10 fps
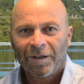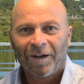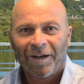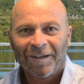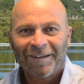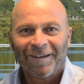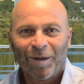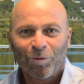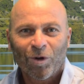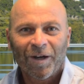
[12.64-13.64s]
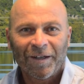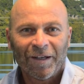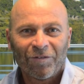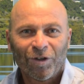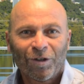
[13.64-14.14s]
Hi, I'm Grant
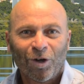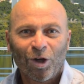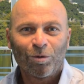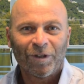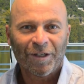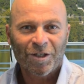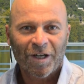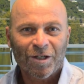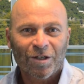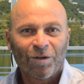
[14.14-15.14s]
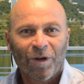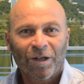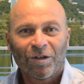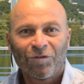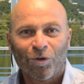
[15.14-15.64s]
Hedefin, Global Education
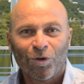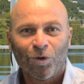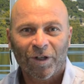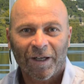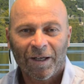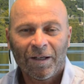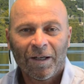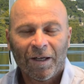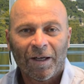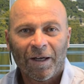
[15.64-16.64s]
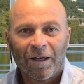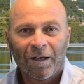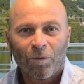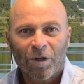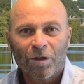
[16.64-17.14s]
Director for NauticEd, and
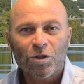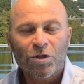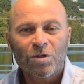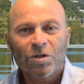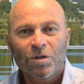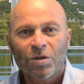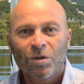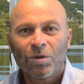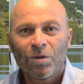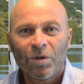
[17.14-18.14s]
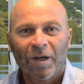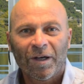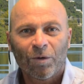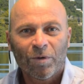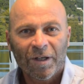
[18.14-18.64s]
I want to introduce you to
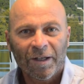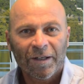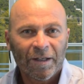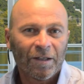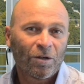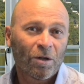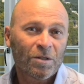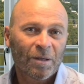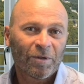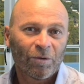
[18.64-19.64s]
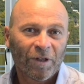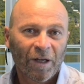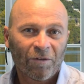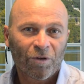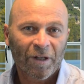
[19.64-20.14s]
a really neat concept that we
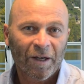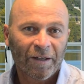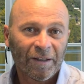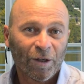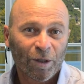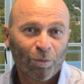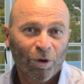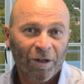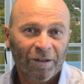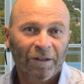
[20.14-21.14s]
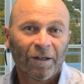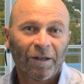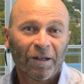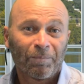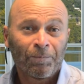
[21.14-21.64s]
have with our e-learning product,
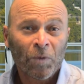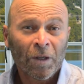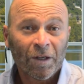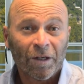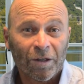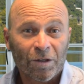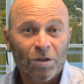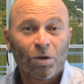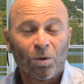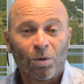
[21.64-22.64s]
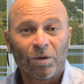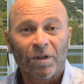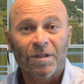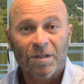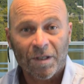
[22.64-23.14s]
and it's called
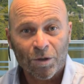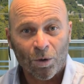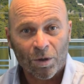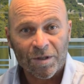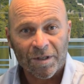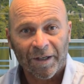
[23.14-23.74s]
C-Talks.